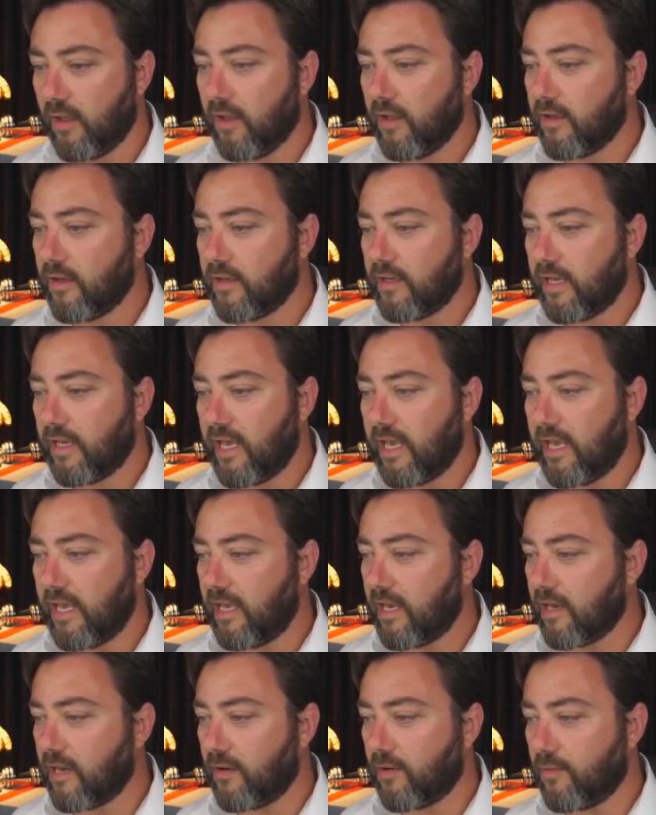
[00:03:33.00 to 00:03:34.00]
He
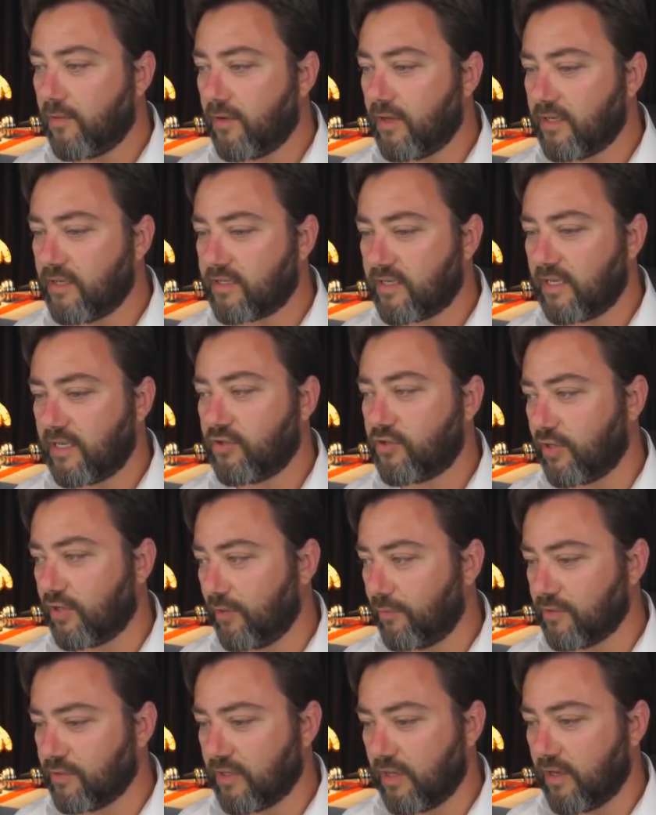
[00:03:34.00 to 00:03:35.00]
essentially
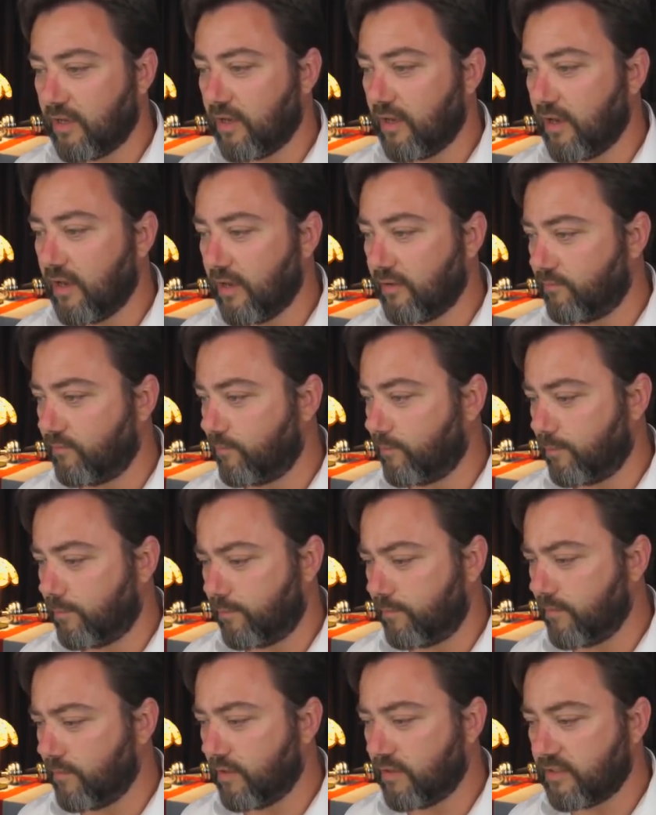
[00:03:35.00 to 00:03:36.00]
was
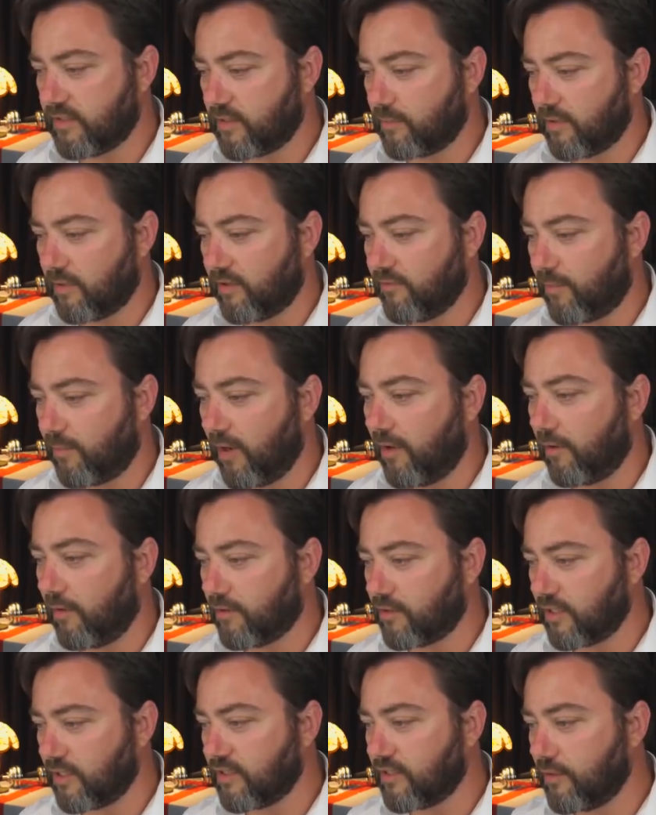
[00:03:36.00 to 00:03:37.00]
some kind of
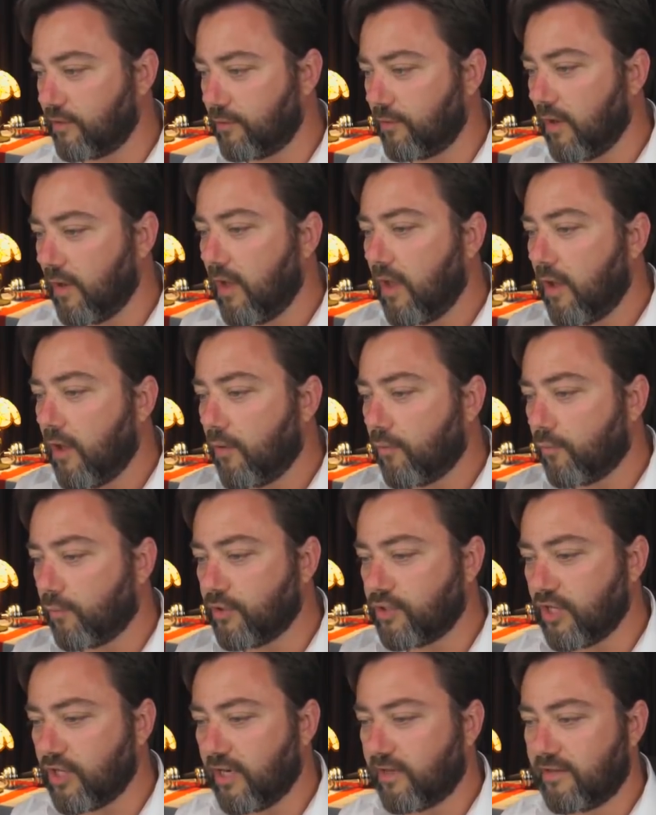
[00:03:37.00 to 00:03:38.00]
biologist who
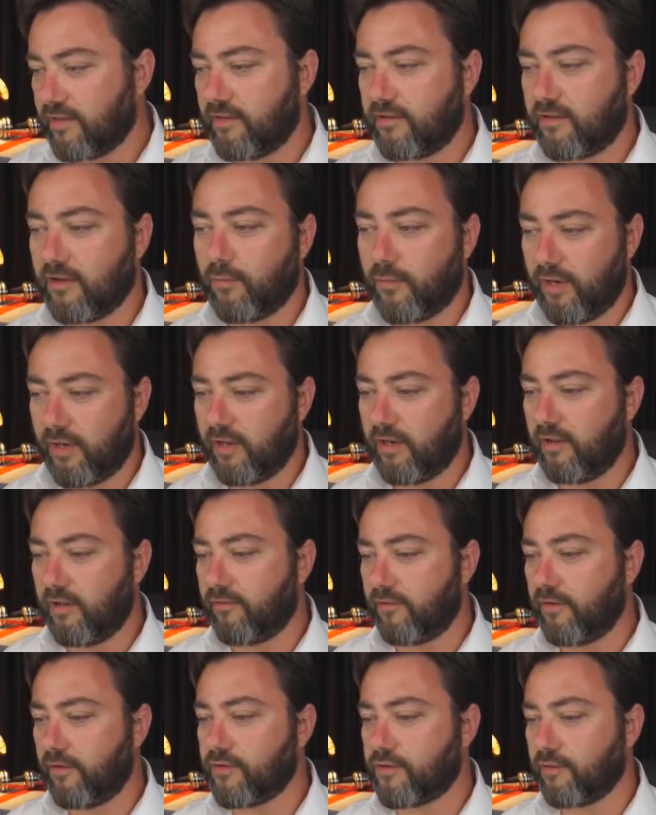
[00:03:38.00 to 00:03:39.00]
rejected Darwinian
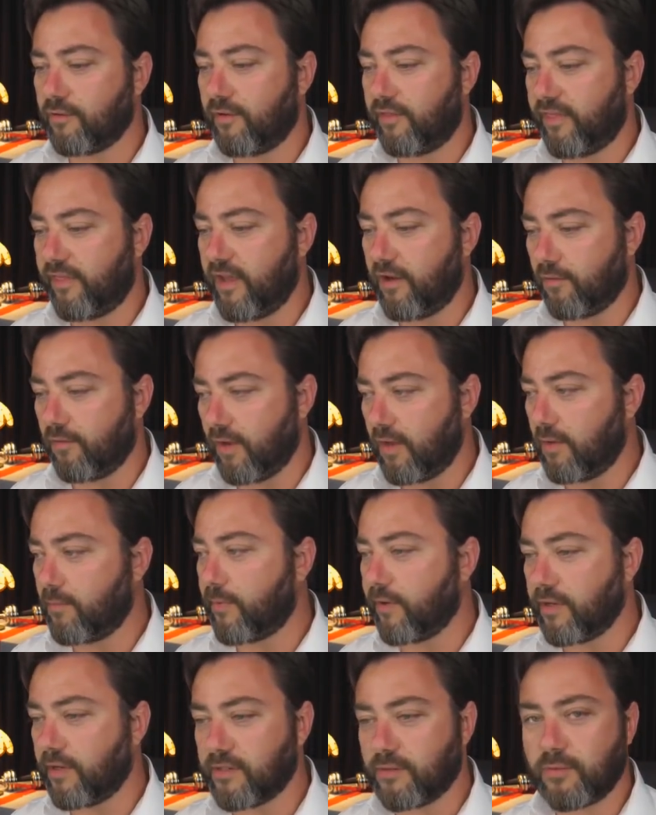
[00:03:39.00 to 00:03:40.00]
evolutionary theory
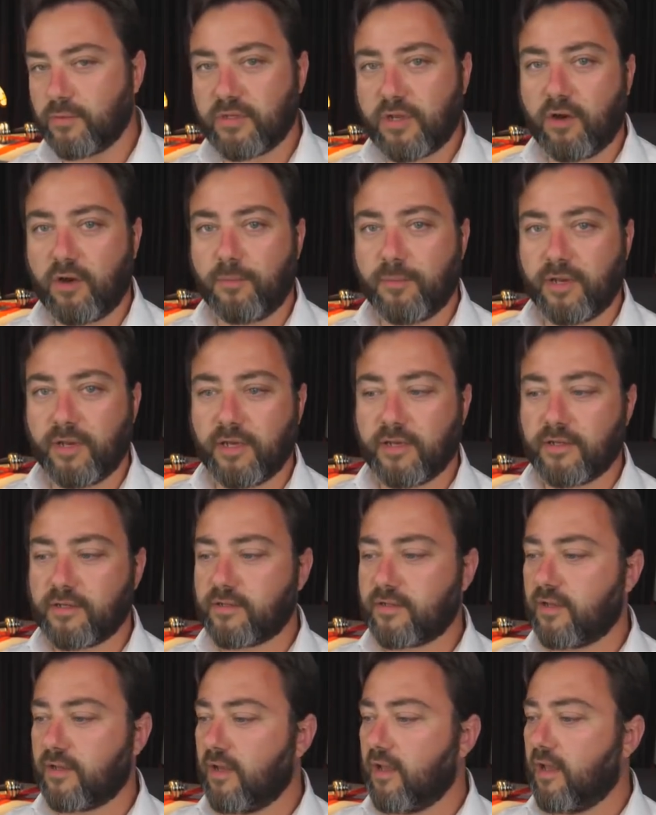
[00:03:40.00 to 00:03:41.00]
because he was a communist,
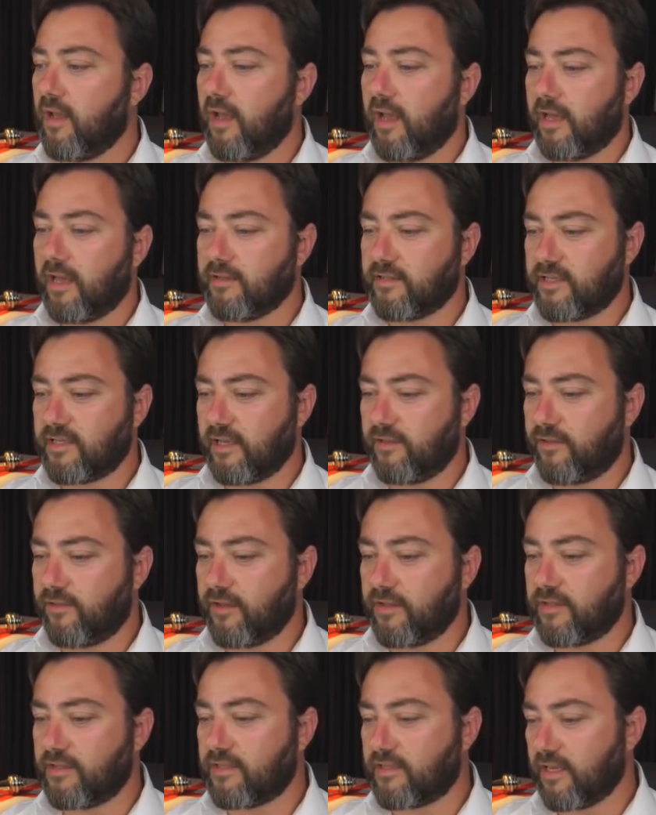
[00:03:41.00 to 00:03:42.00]
and said
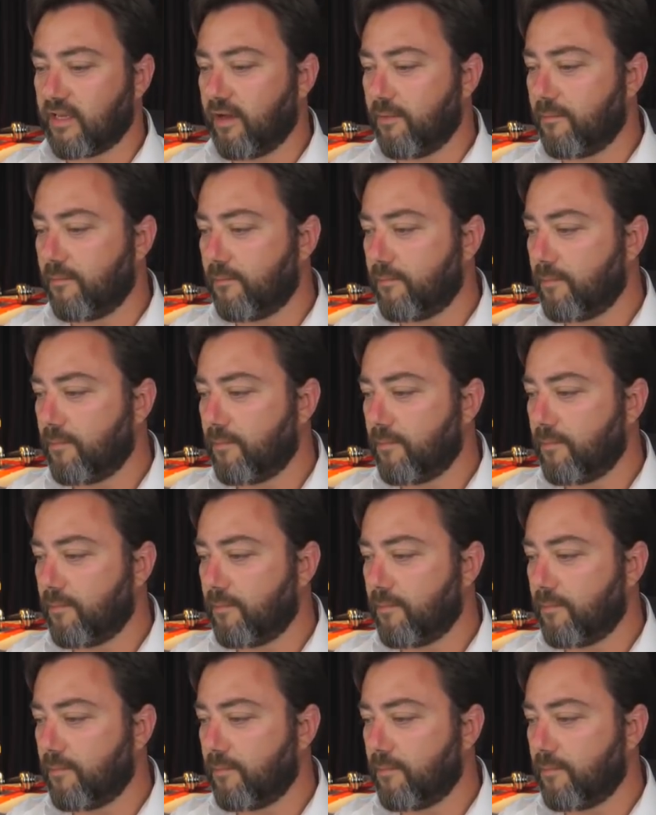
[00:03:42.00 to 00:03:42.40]
that